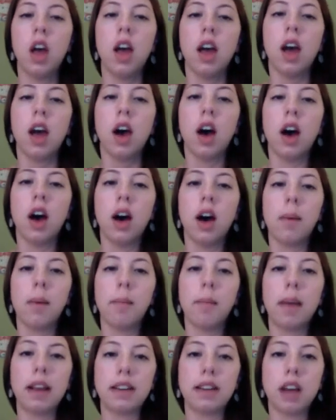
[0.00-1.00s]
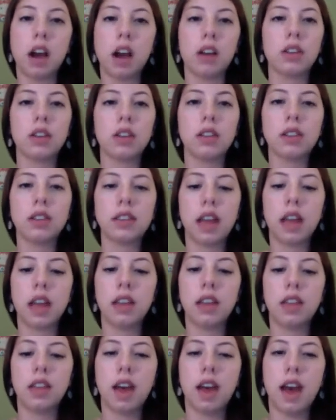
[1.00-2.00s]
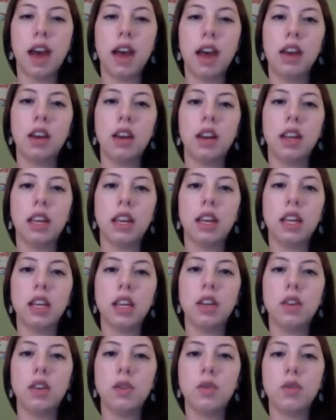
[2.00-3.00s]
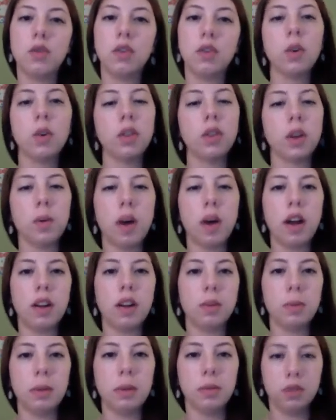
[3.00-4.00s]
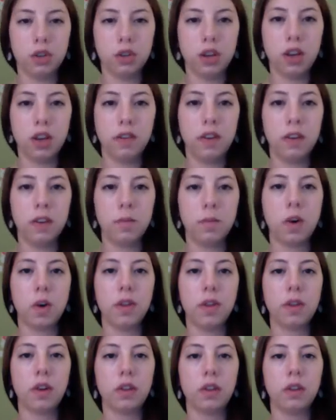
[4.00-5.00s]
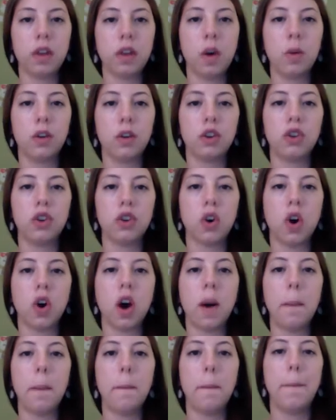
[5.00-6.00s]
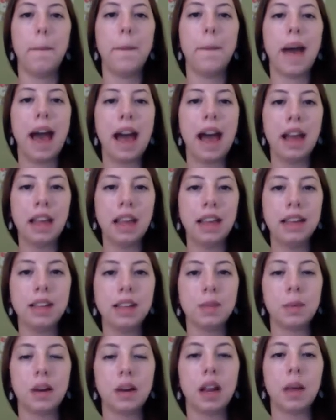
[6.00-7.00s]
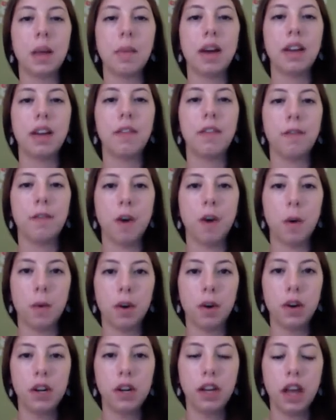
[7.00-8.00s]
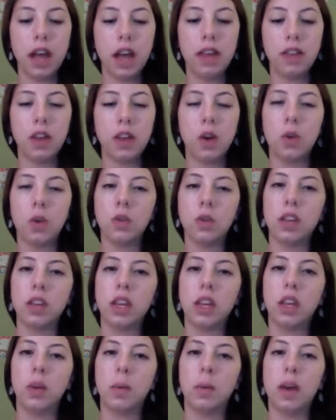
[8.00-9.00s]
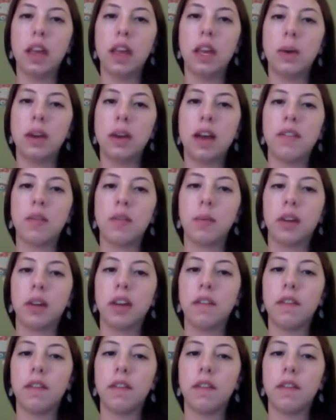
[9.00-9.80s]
My doctor said that he usually only wires people shut if he's brought their lower jaw back. He's bringing mine forward, and the only way he would have to